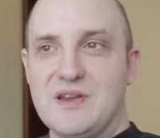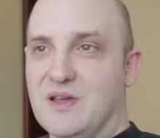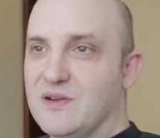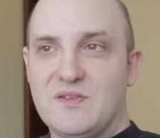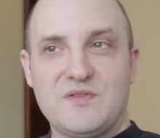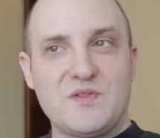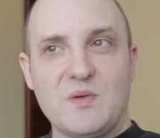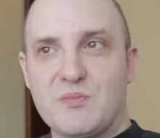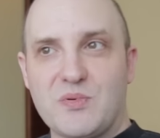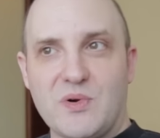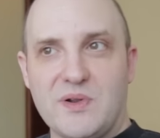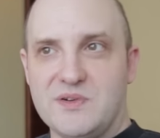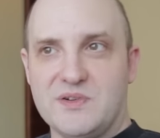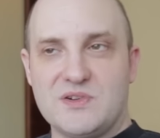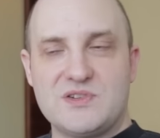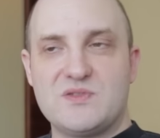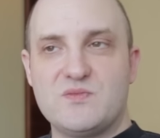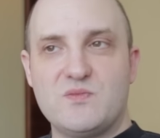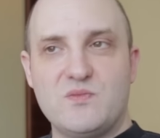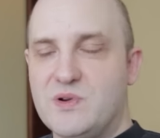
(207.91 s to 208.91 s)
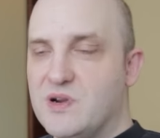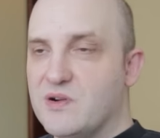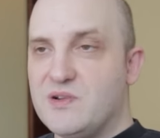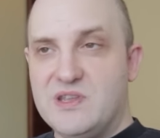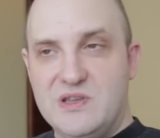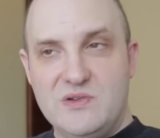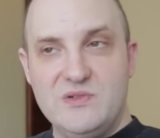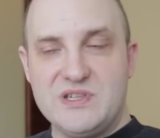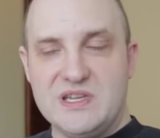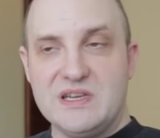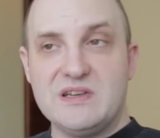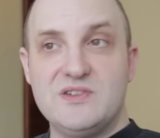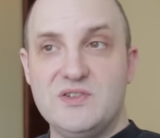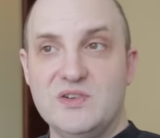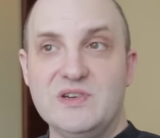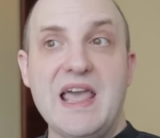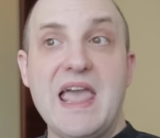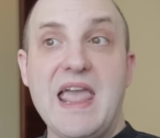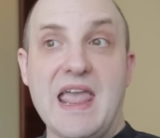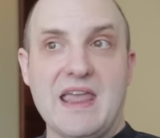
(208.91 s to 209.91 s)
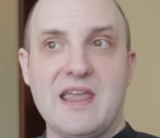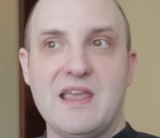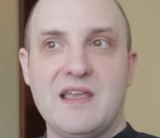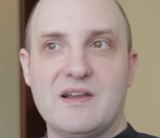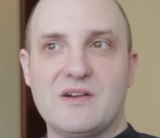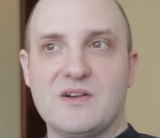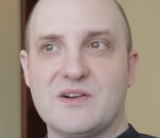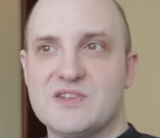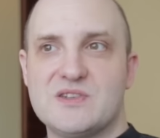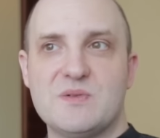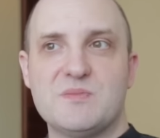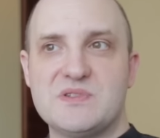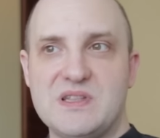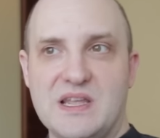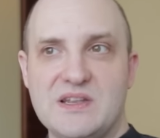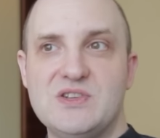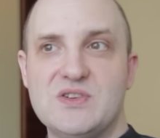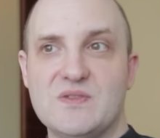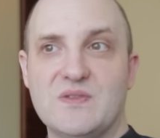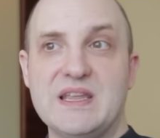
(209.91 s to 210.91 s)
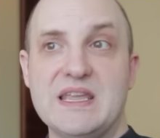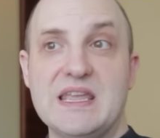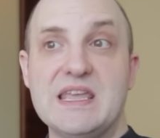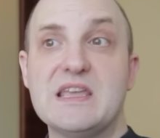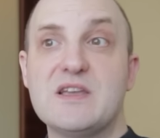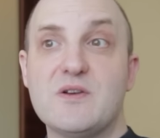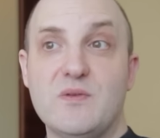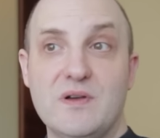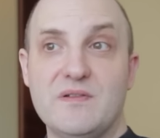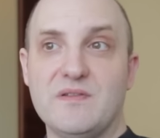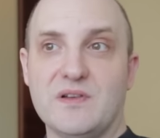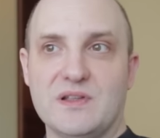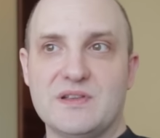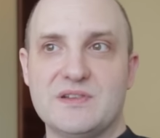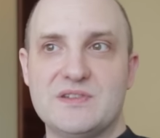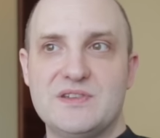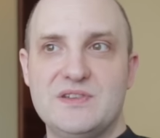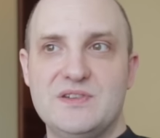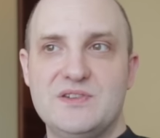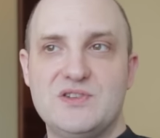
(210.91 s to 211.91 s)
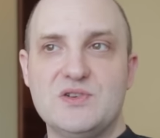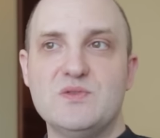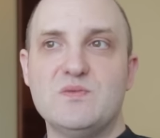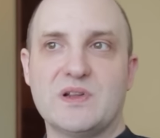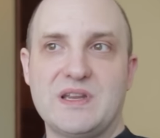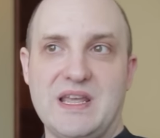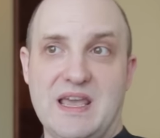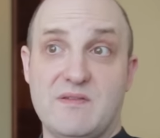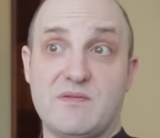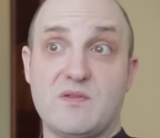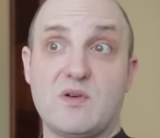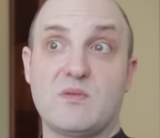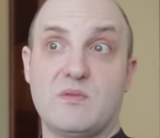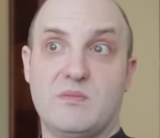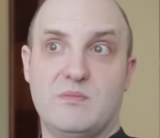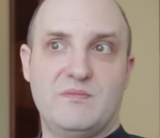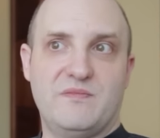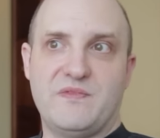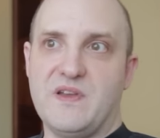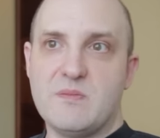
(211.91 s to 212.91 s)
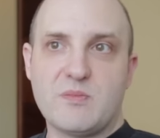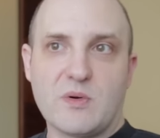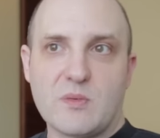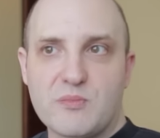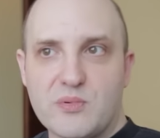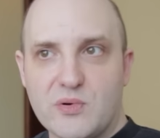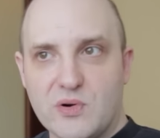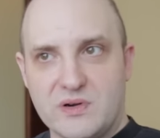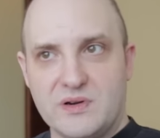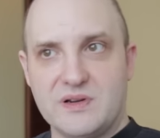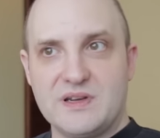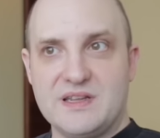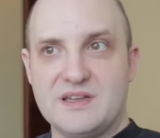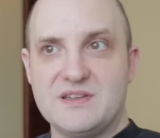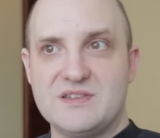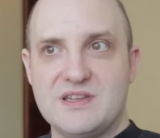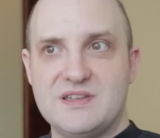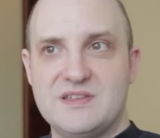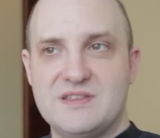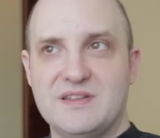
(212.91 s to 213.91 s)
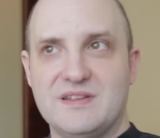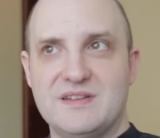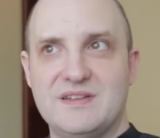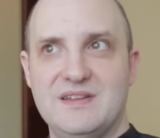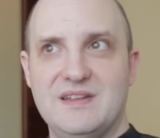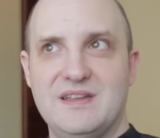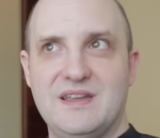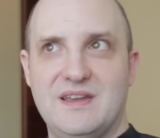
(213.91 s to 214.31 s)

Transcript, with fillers: None of the products we are using today are substantially equivalent to whatever vapor product existed